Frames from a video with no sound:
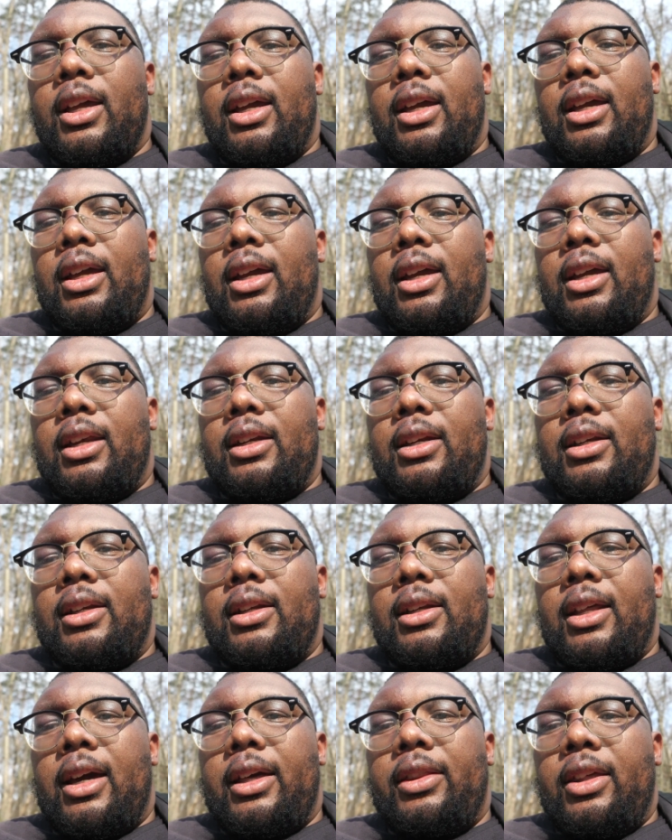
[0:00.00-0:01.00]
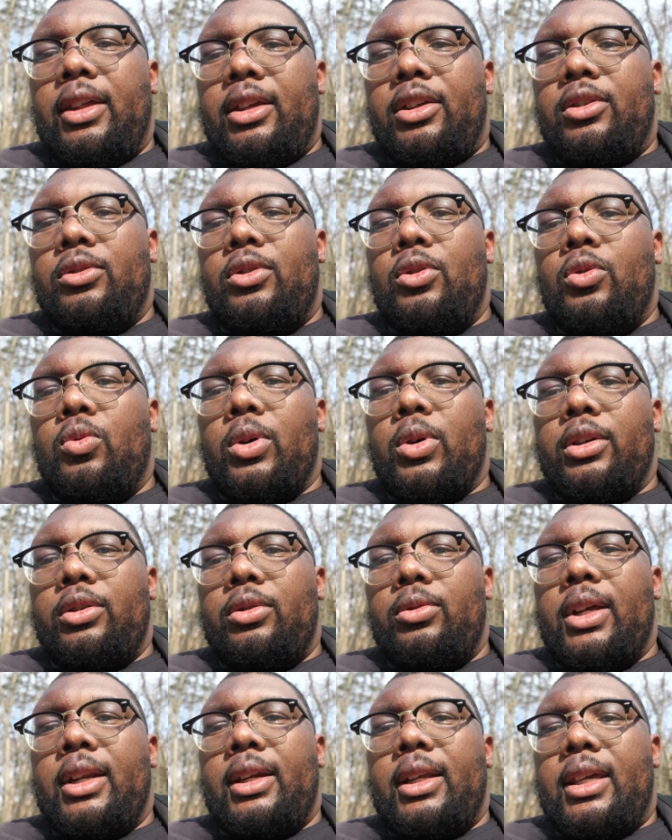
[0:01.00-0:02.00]
And I think you do want
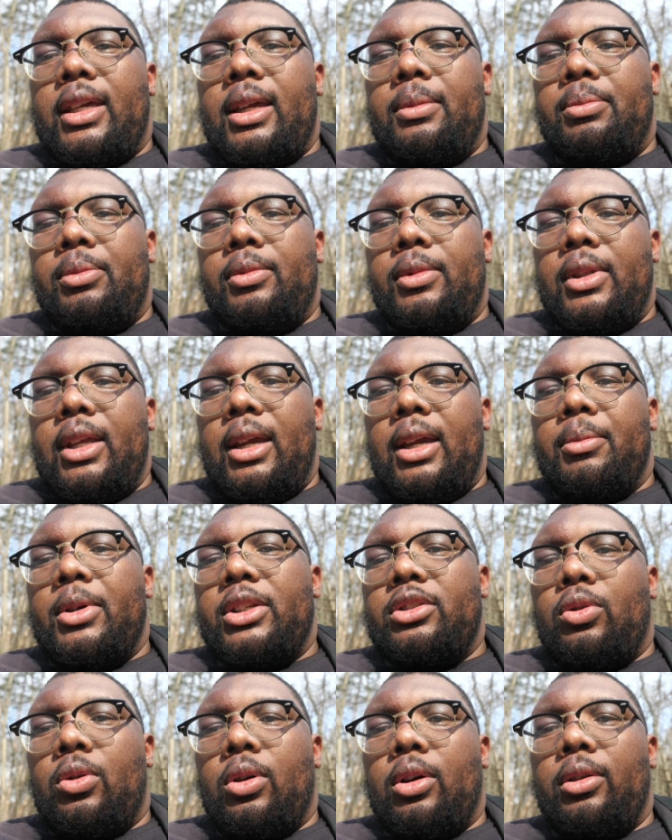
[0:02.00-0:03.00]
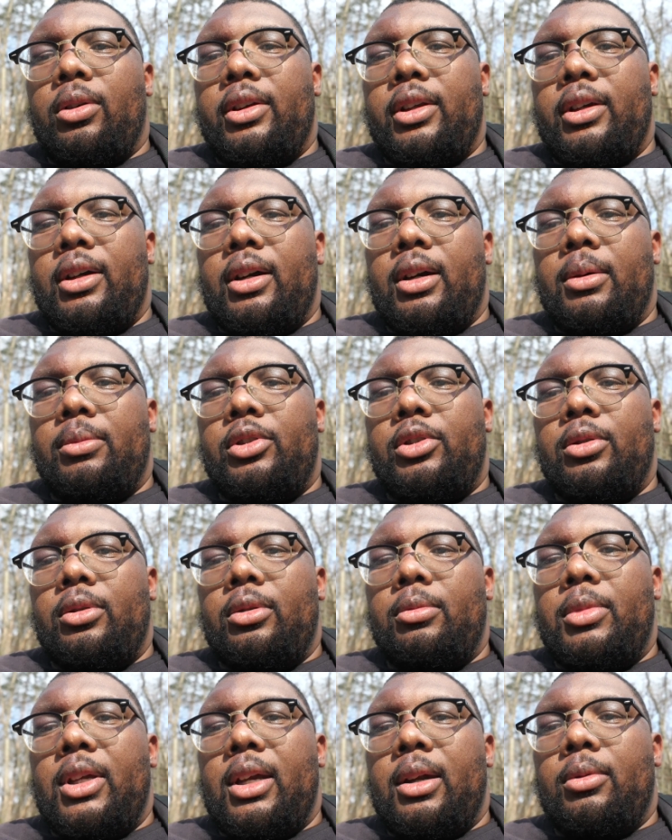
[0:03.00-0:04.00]
to do that to keep the image quality up,
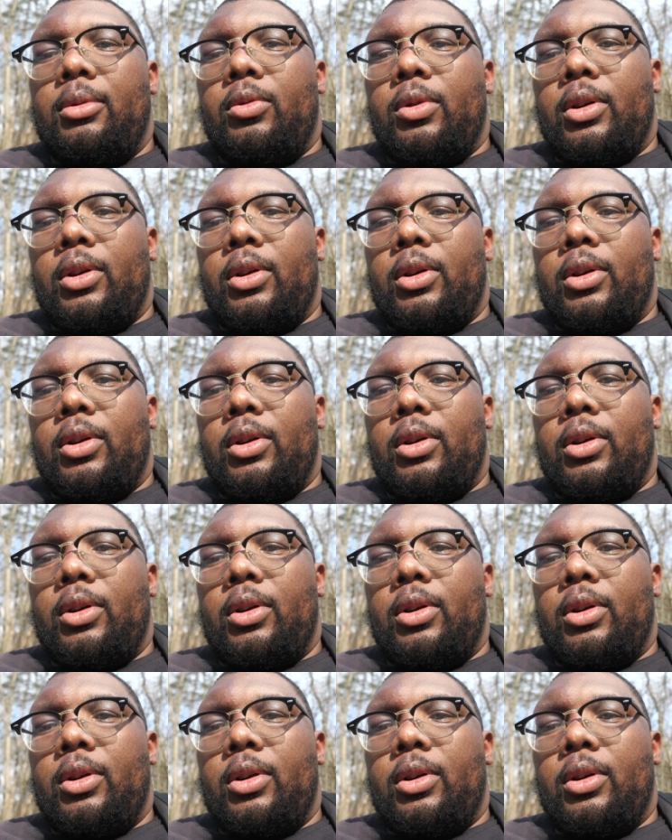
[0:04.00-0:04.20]
to be able to